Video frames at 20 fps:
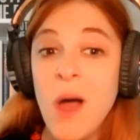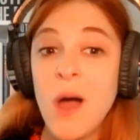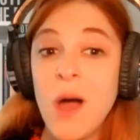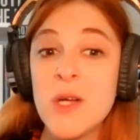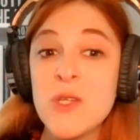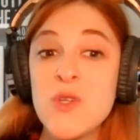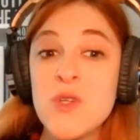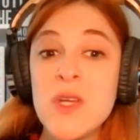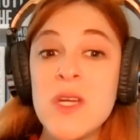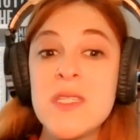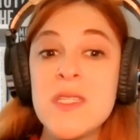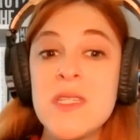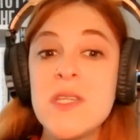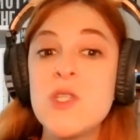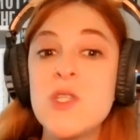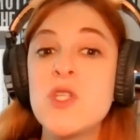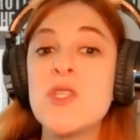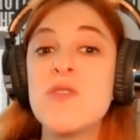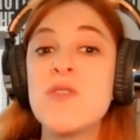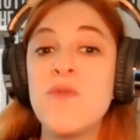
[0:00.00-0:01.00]
Audria
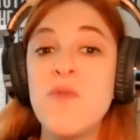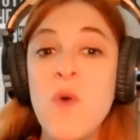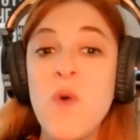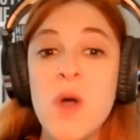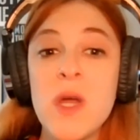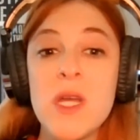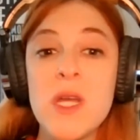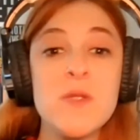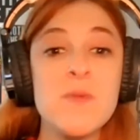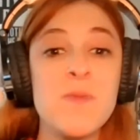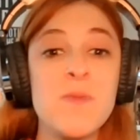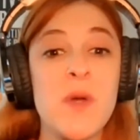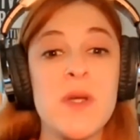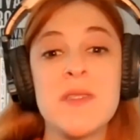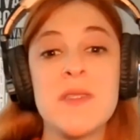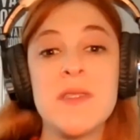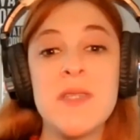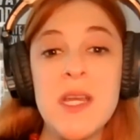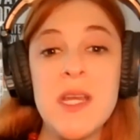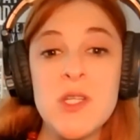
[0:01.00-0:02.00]
teaches voice,
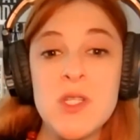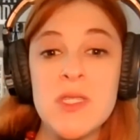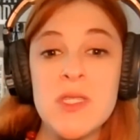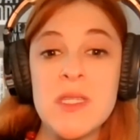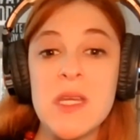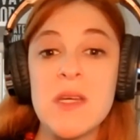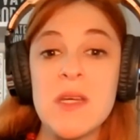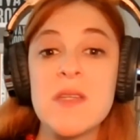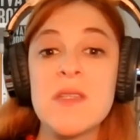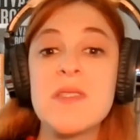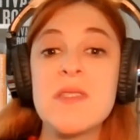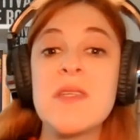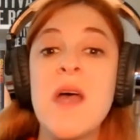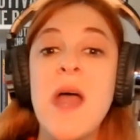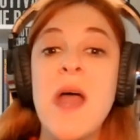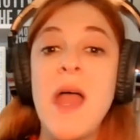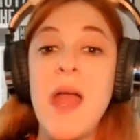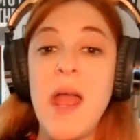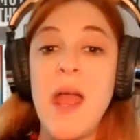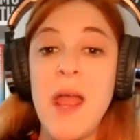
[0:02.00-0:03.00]
presentation skills,
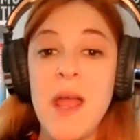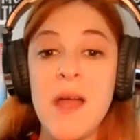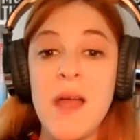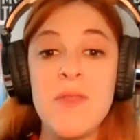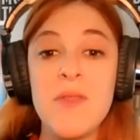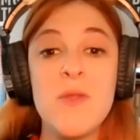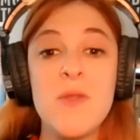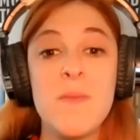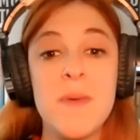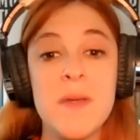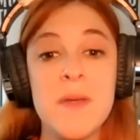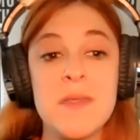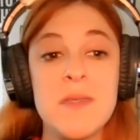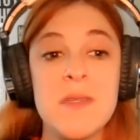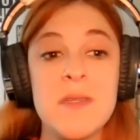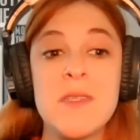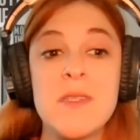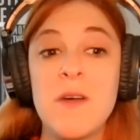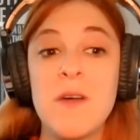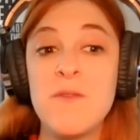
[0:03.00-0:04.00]
and the
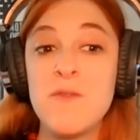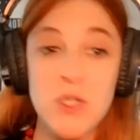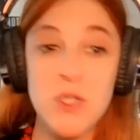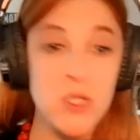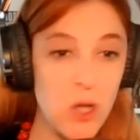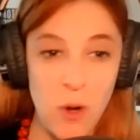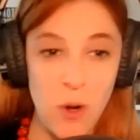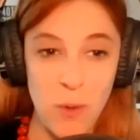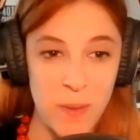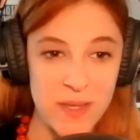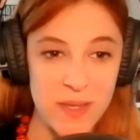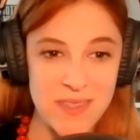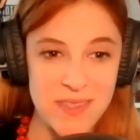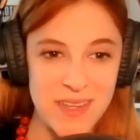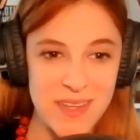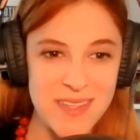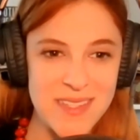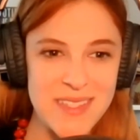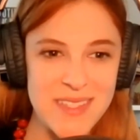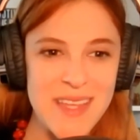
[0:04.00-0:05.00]
business of show
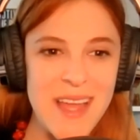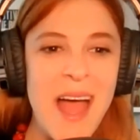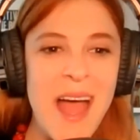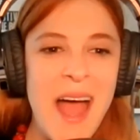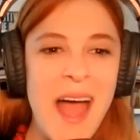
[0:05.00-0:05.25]
business.